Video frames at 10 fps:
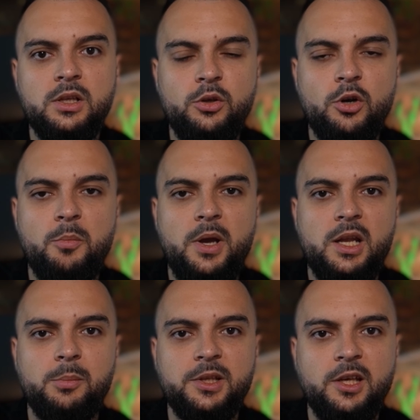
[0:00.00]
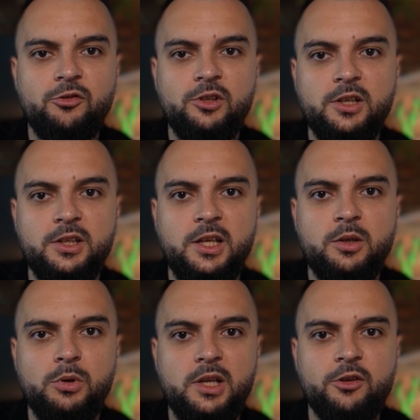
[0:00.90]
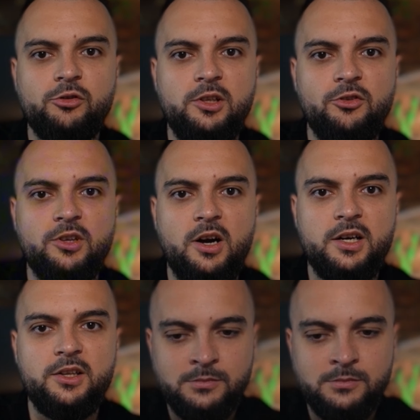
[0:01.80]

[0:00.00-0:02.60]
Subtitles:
your main application container will actually start.